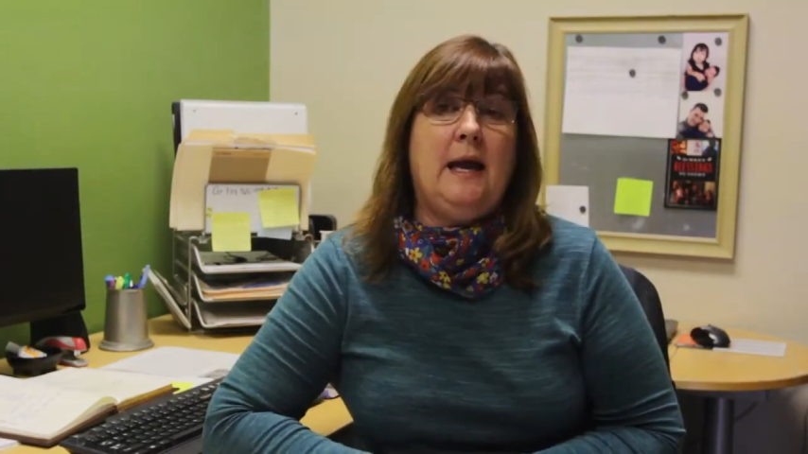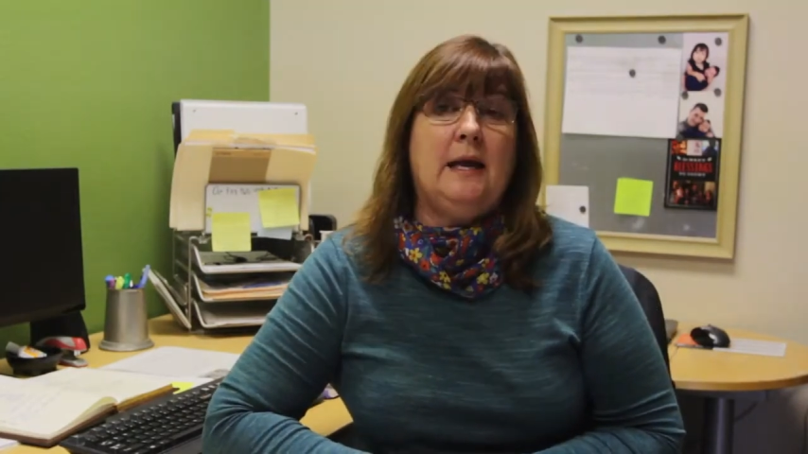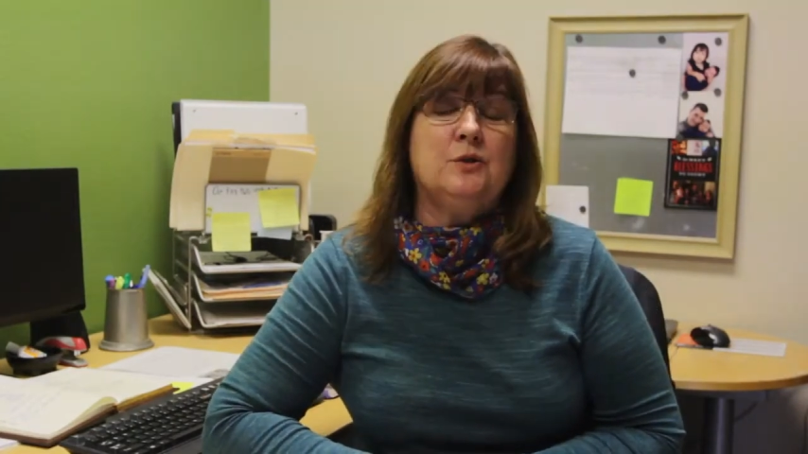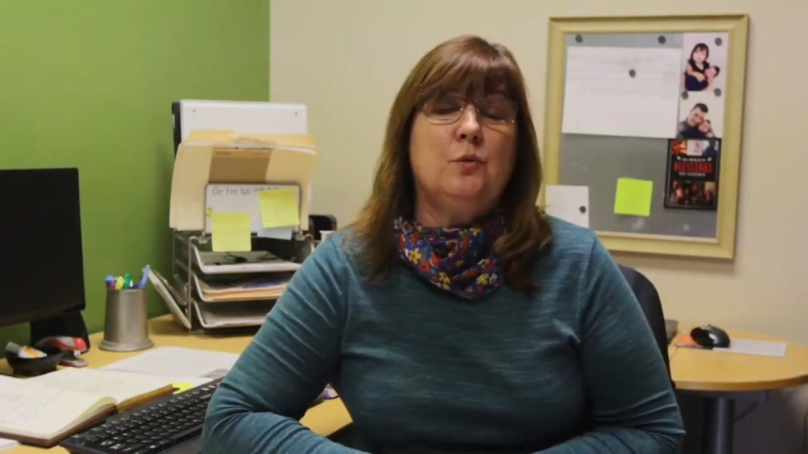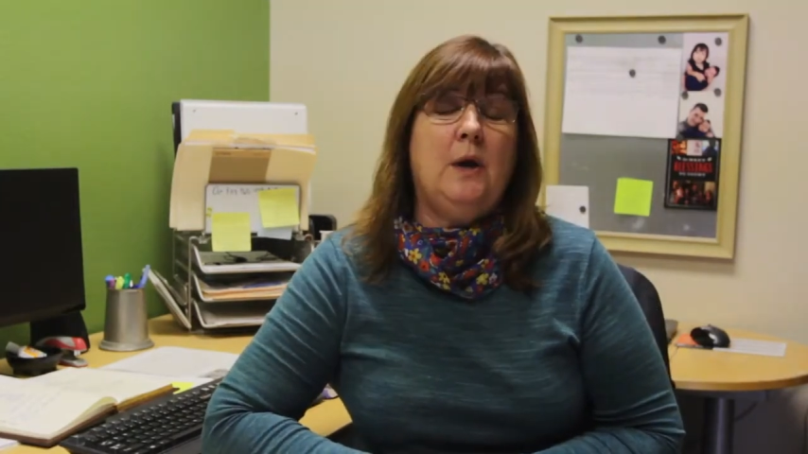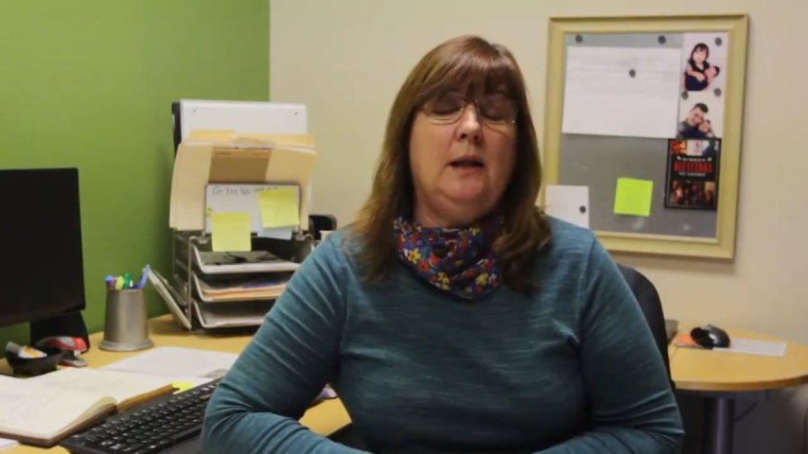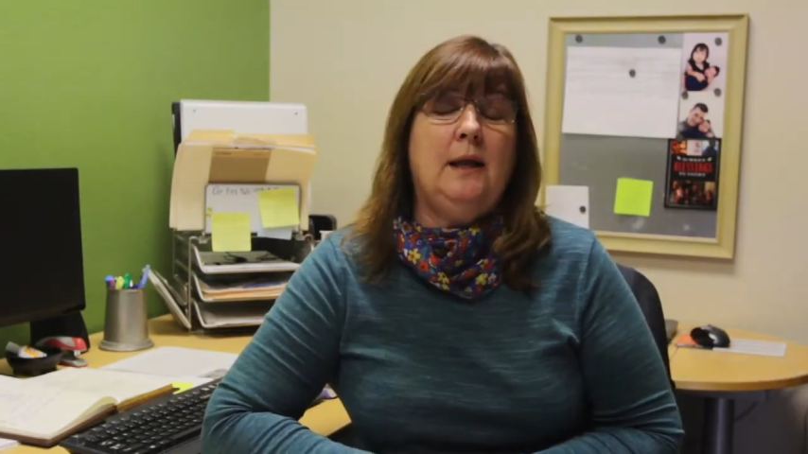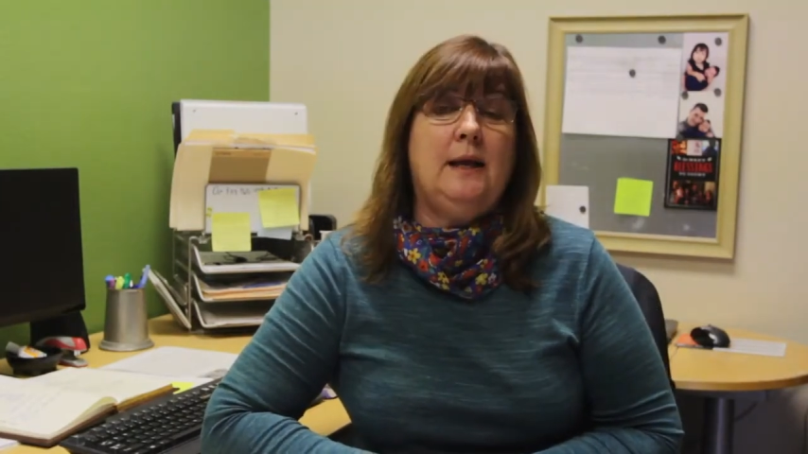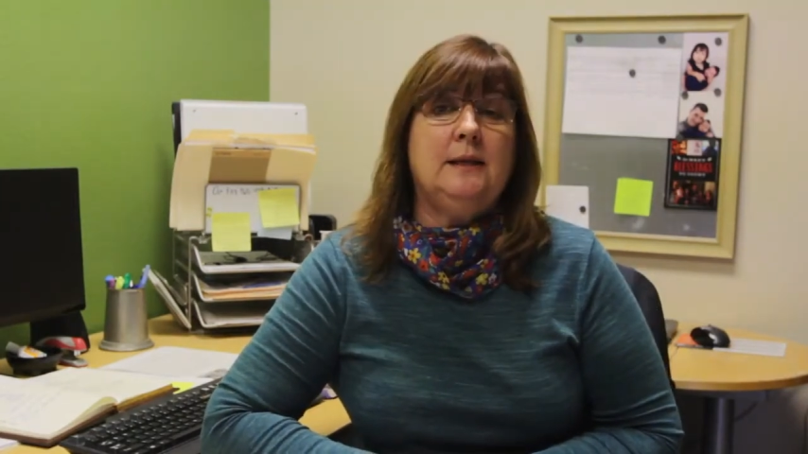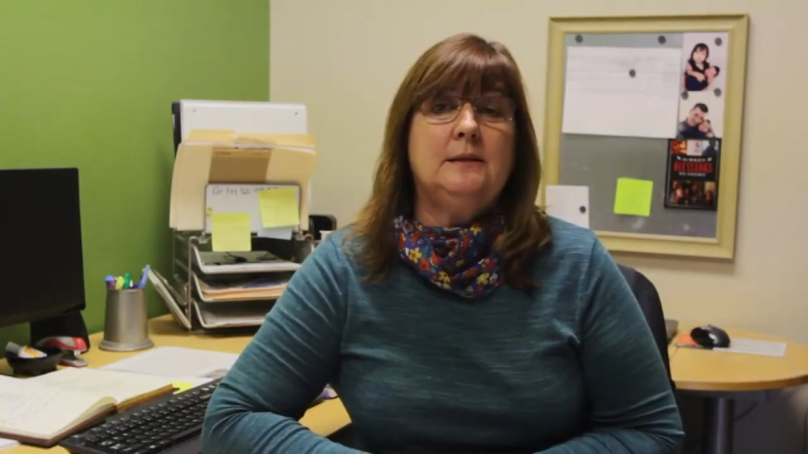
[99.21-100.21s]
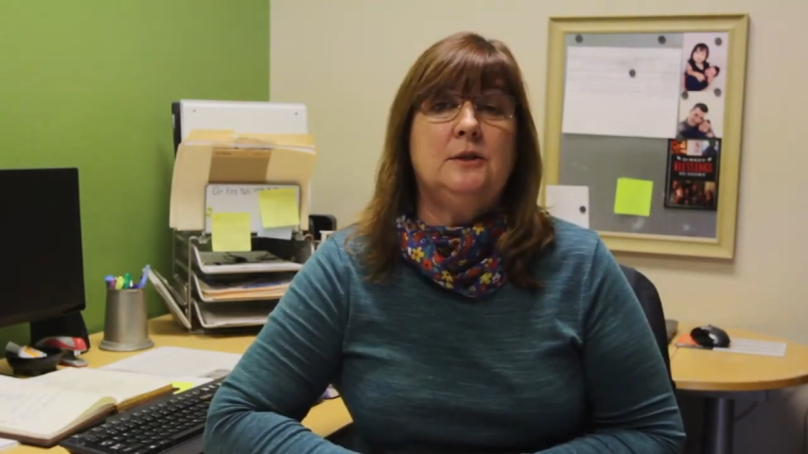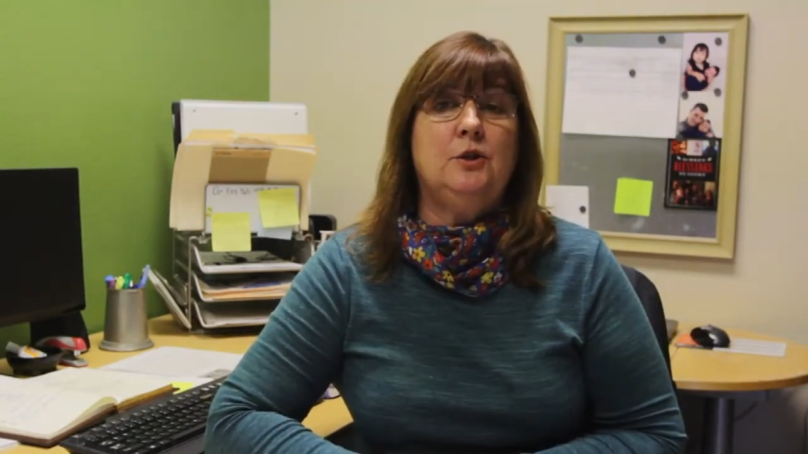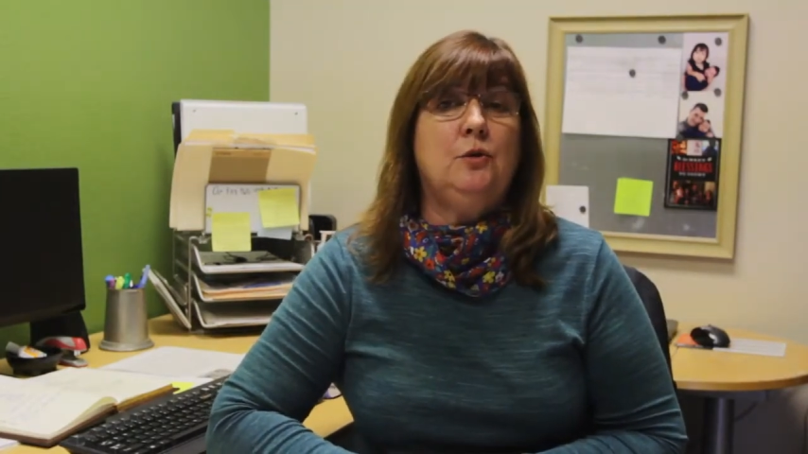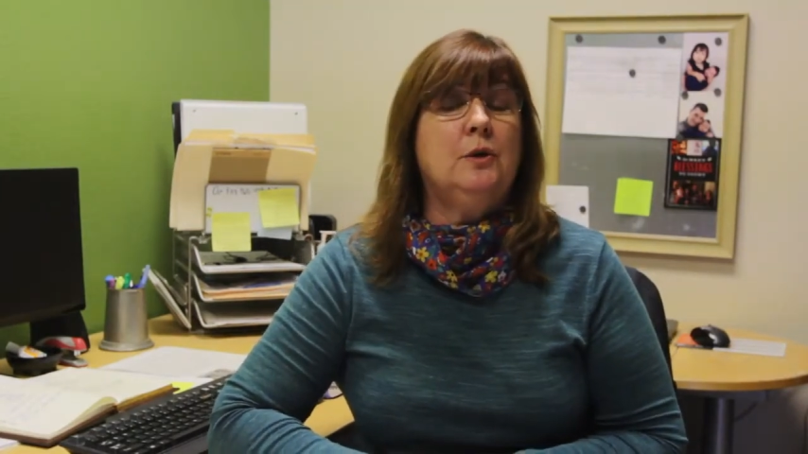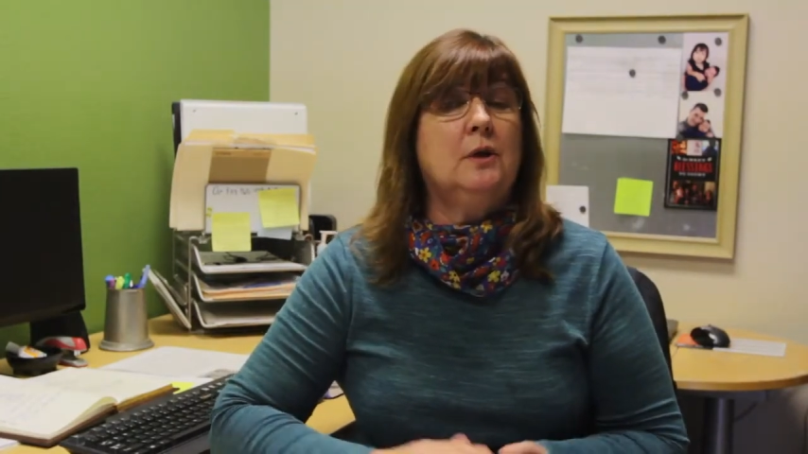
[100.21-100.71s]
as well as
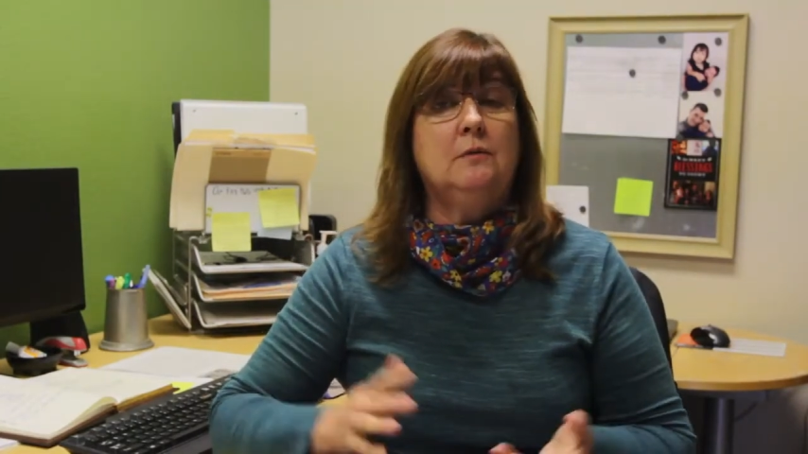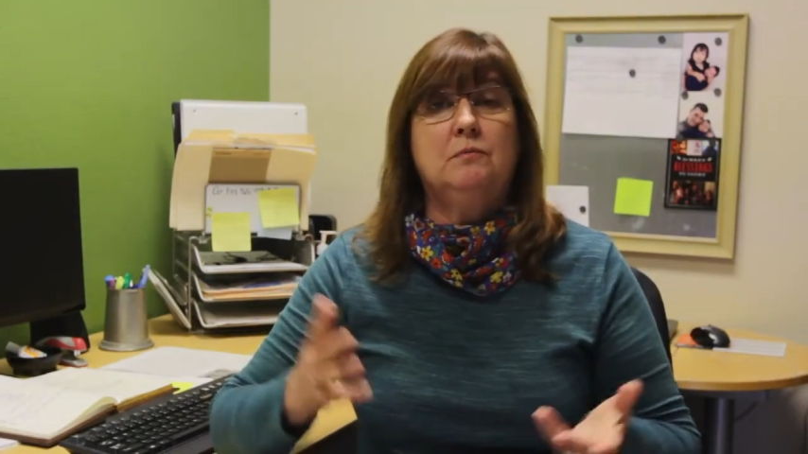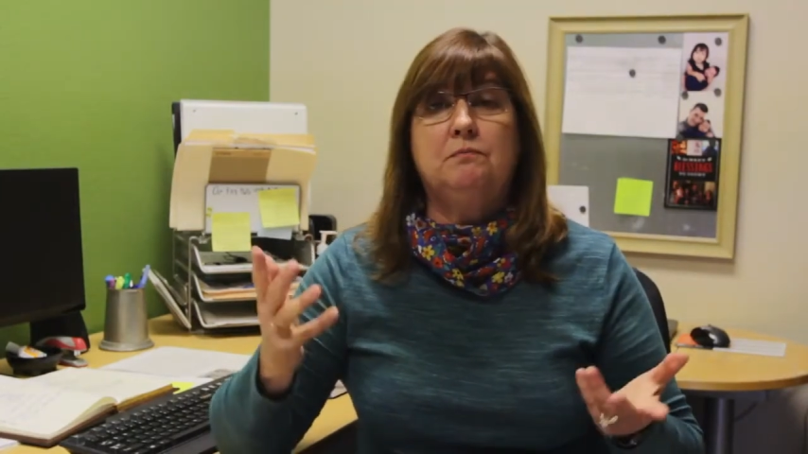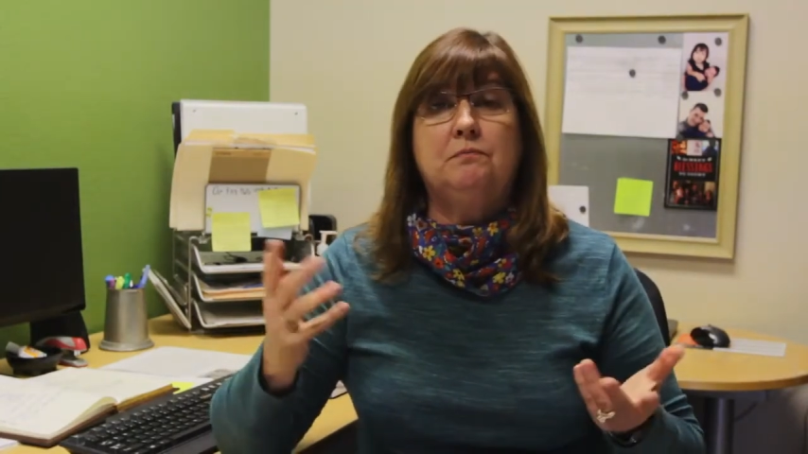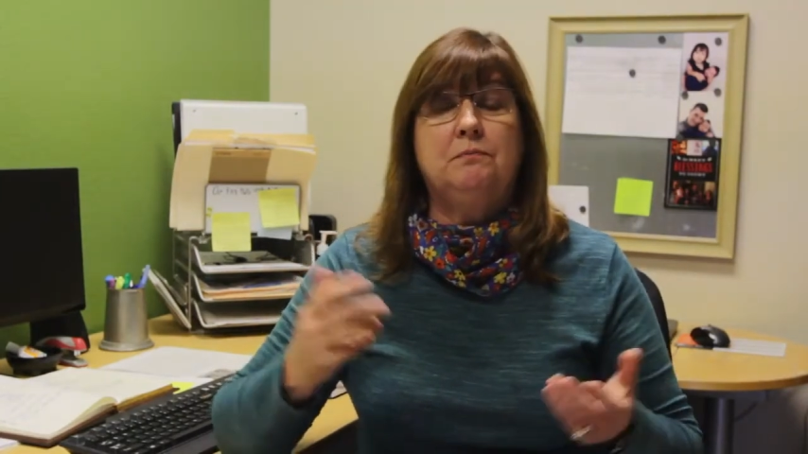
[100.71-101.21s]
you can